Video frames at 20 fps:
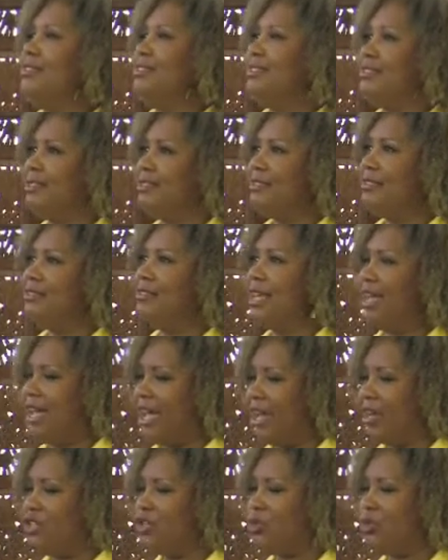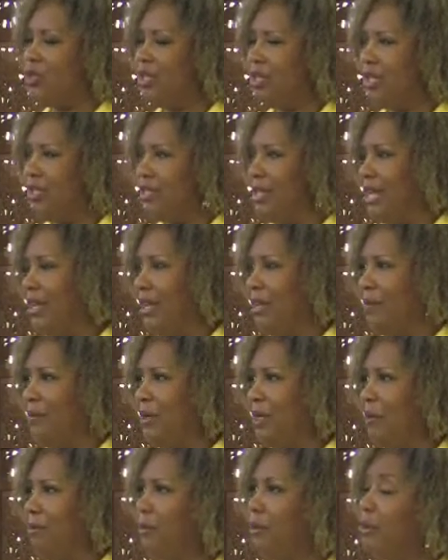This is actually taking
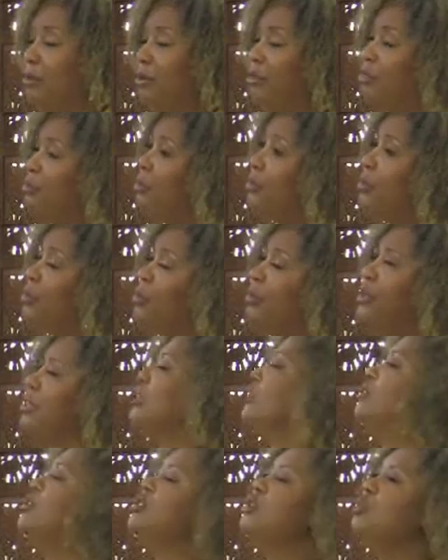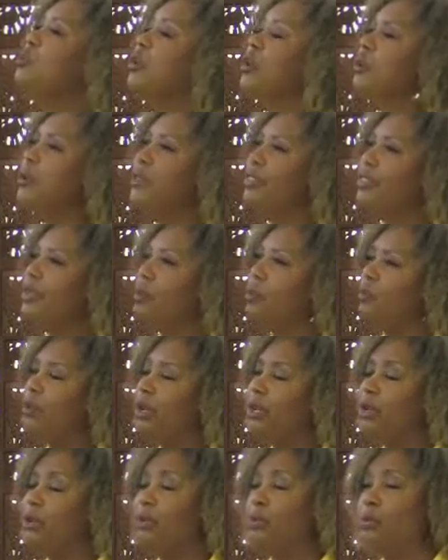people through. Do you work with them
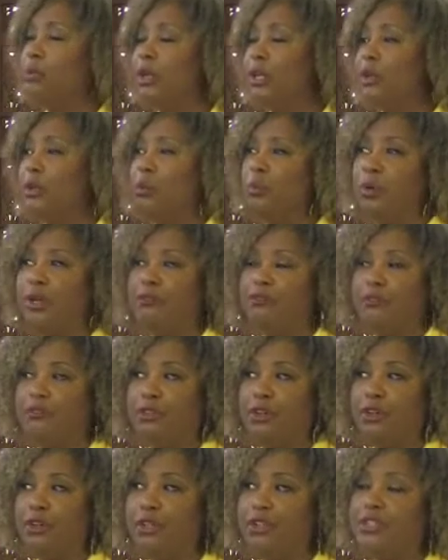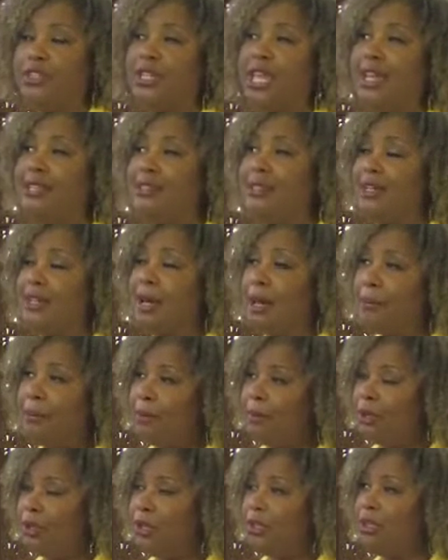one-on-one first, as a
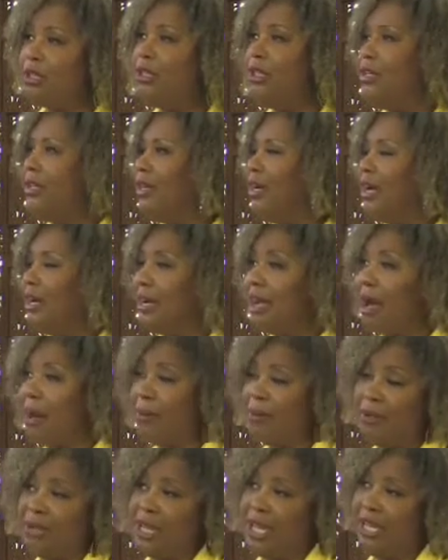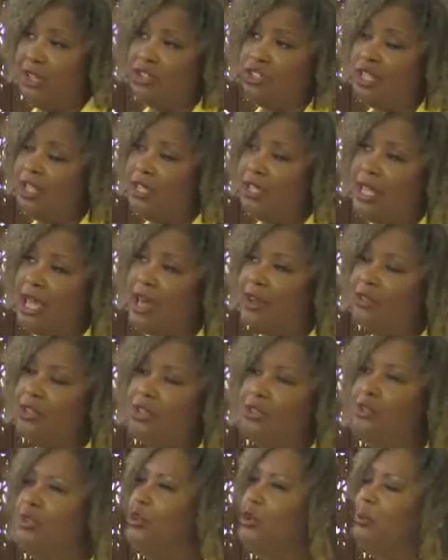couple, a combination? How
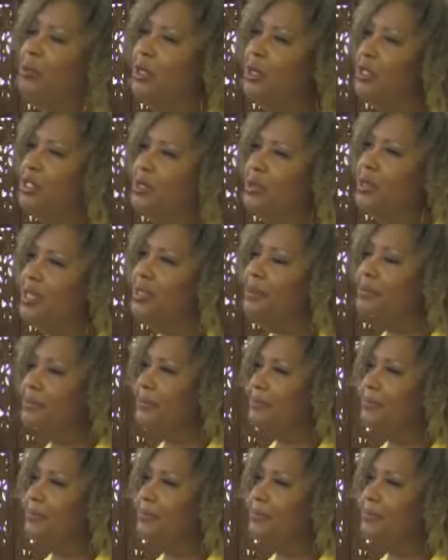do you normally do it?